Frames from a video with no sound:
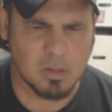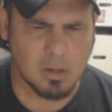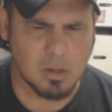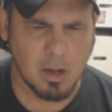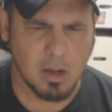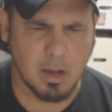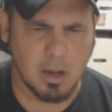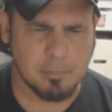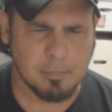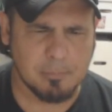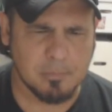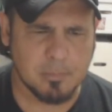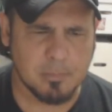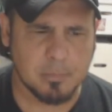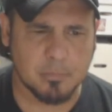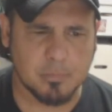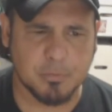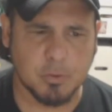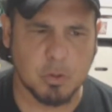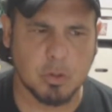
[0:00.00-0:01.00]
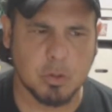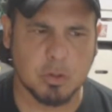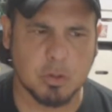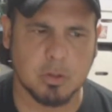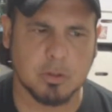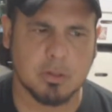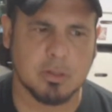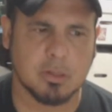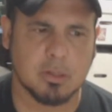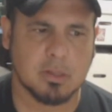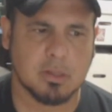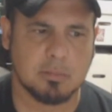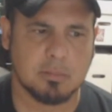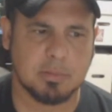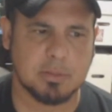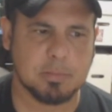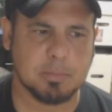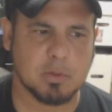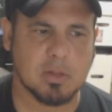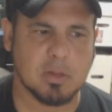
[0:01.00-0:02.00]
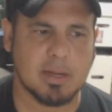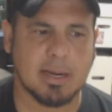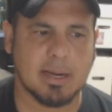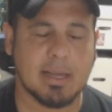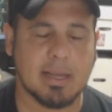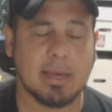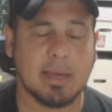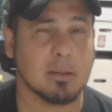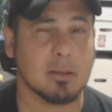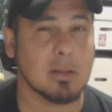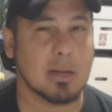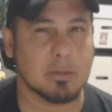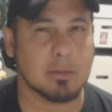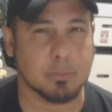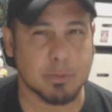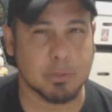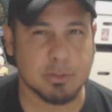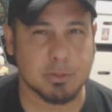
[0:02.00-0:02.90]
for people that I have a lot of